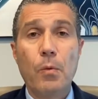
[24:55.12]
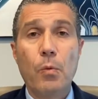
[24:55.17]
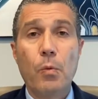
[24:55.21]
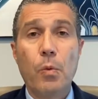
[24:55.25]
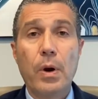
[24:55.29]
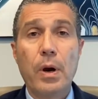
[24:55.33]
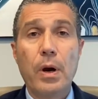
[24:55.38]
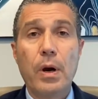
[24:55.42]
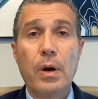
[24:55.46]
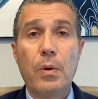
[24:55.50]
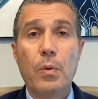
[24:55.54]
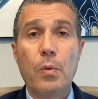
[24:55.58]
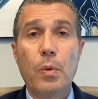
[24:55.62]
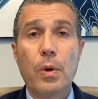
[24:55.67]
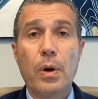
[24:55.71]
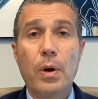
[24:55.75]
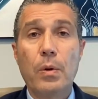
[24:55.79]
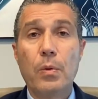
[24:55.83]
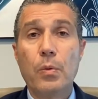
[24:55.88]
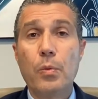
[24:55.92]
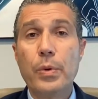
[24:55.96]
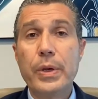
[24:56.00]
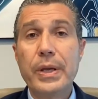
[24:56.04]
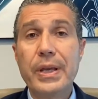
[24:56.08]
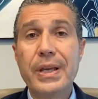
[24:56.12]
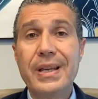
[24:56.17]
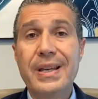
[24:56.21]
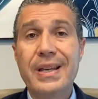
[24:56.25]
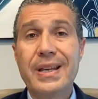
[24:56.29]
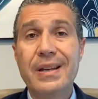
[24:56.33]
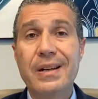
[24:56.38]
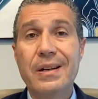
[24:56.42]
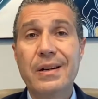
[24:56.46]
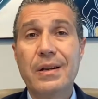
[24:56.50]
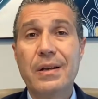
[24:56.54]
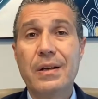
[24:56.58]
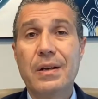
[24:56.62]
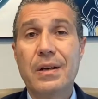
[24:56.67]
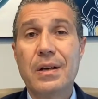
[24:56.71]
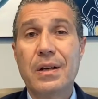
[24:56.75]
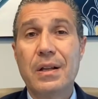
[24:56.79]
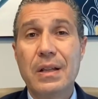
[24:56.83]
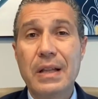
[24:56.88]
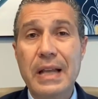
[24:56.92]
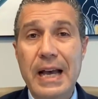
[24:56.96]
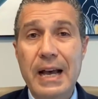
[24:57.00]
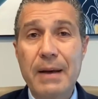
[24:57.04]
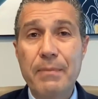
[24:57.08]
where where we can
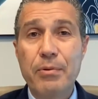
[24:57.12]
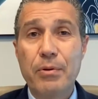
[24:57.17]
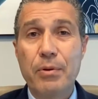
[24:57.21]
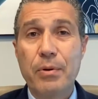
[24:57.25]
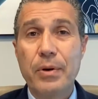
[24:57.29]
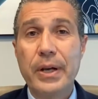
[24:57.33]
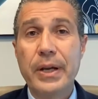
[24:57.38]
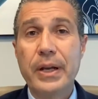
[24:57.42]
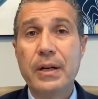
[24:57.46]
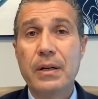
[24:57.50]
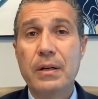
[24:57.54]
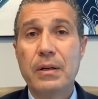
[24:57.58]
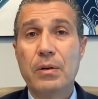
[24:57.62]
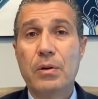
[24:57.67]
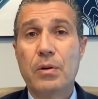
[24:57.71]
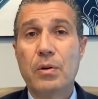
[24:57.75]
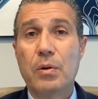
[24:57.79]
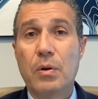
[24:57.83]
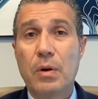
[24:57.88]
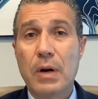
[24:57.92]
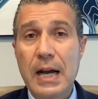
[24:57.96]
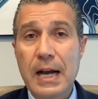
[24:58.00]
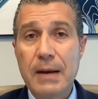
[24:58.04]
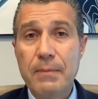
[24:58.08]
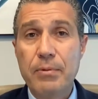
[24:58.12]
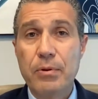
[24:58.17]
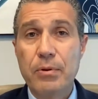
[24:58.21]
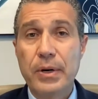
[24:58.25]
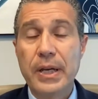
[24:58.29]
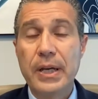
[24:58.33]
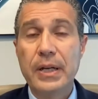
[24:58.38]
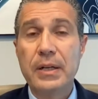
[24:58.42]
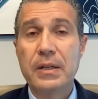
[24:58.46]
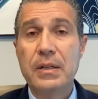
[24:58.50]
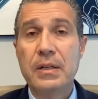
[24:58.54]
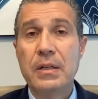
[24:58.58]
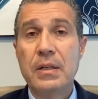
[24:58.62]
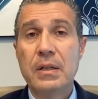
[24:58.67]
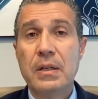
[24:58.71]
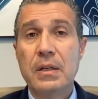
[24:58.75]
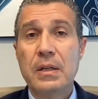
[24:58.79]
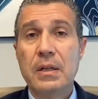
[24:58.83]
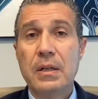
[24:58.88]
collaborate, corroborate,